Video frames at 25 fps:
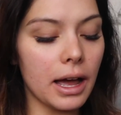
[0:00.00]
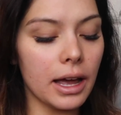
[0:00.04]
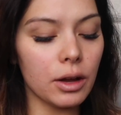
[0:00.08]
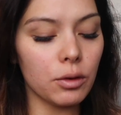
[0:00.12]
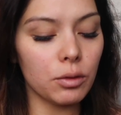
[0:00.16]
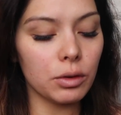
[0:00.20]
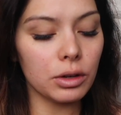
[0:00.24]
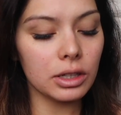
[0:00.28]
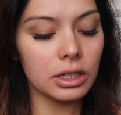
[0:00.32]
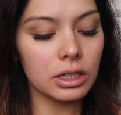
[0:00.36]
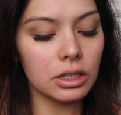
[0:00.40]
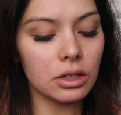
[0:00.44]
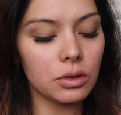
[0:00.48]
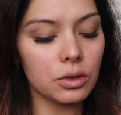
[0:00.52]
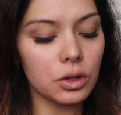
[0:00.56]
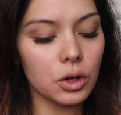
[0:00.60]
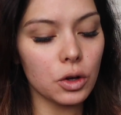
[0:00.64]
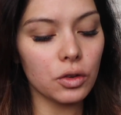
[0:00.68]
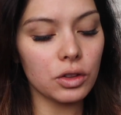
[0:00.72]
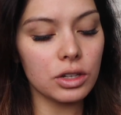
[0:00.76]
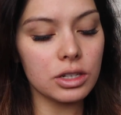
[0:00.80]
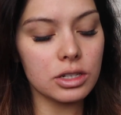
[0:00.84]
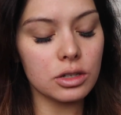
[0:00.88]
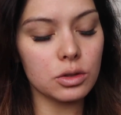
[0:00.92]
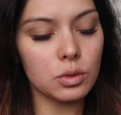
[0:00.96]
I really don't know
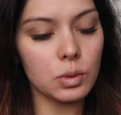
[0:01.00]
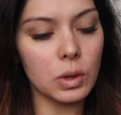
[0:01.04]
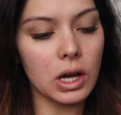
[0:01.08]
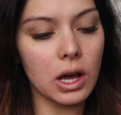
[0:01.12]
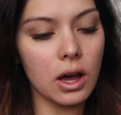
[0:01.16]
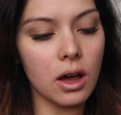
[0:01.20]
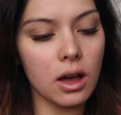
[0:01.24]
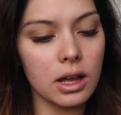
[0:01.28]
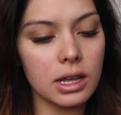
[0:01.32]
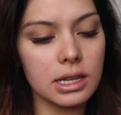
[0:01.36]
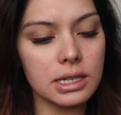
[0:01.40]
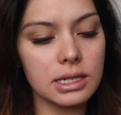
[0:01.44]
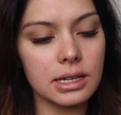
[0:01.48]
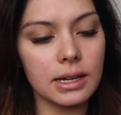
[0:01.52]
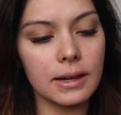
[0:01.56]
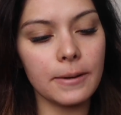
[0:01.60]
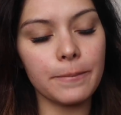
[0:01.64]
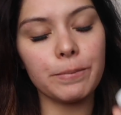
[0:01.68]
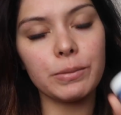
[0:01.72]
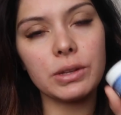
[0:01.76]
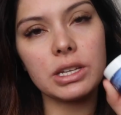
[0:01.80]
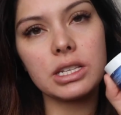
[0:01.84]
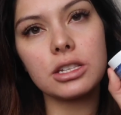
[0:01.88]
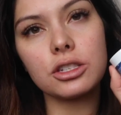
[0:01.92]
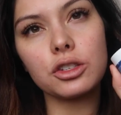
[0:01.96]
if this is what caused it.
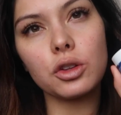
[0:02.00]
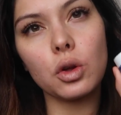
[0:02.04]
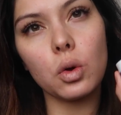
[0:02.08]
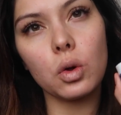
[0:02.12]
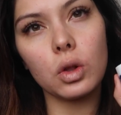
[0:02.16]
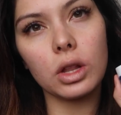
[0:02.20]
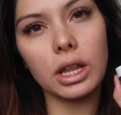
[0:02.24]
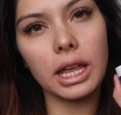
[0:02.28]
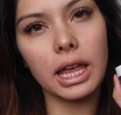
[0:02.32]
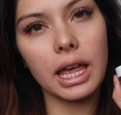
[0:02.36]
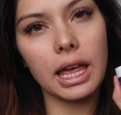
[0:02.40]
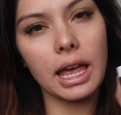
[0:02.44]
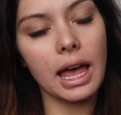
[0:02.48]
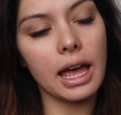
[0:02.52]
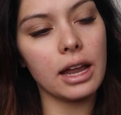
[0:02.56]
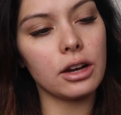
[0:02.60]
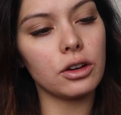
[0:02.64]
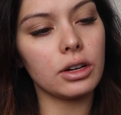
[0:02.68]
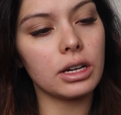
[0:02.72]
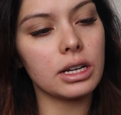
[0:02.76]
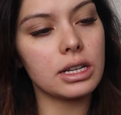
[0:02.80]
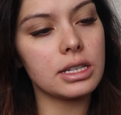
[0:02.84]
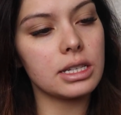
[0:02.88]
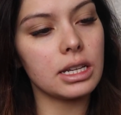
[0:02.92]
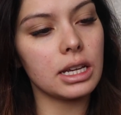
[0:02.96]
And this is the Ole
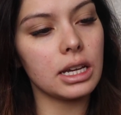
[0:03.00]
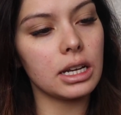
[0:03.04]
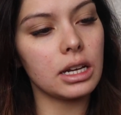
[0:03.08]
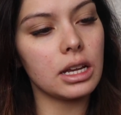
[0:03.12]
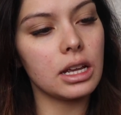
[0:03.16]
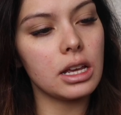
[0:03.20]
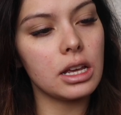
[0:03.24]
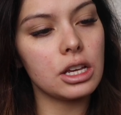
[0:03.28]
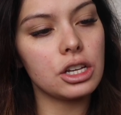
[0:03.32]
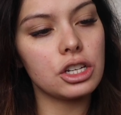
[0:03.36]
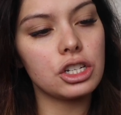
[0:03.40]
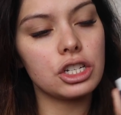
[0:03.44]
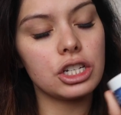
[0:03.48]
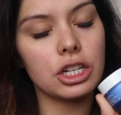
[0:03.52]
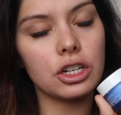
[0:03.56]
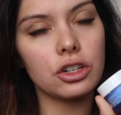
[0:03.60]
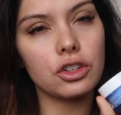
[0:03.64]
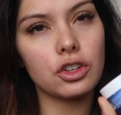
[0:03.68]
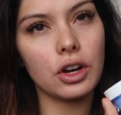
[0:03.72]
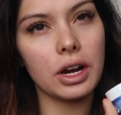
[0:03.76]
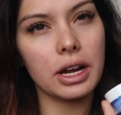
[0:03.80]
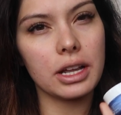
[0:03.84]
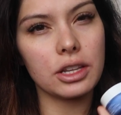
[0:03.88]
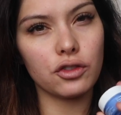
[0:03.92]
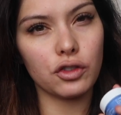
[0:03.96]
Henriksen Sheer
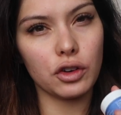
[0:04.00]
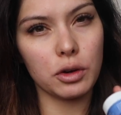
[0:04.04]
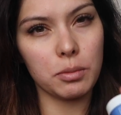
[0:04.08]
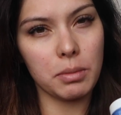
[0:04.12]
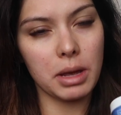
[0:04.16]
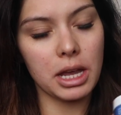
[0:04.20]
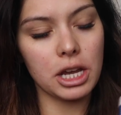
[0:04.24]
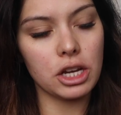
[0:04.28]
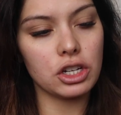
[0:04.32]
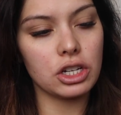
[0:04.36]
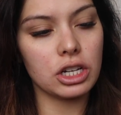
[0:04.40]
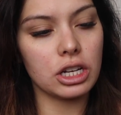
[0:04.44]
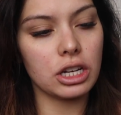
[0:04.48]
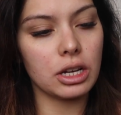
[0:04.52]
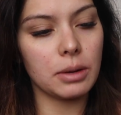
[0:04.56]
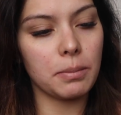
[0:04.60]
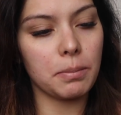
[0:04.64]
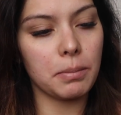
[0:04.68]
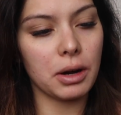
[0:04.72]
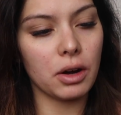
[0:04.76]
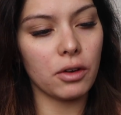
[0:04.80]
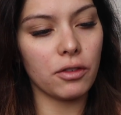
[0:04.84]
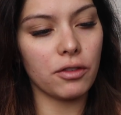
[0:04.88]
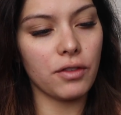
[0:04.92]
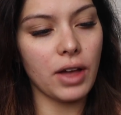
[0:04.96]
Transformation
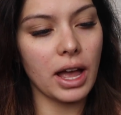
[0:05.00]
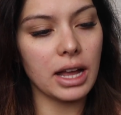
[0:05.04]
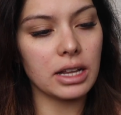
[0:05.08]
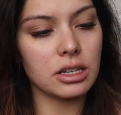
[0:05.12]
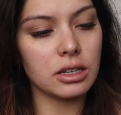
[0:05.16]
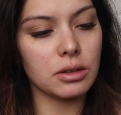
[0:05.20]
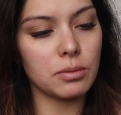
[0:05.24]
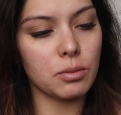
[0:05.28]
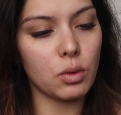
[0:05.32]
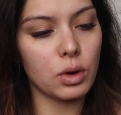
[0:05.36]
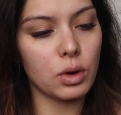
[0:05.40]
Perfecting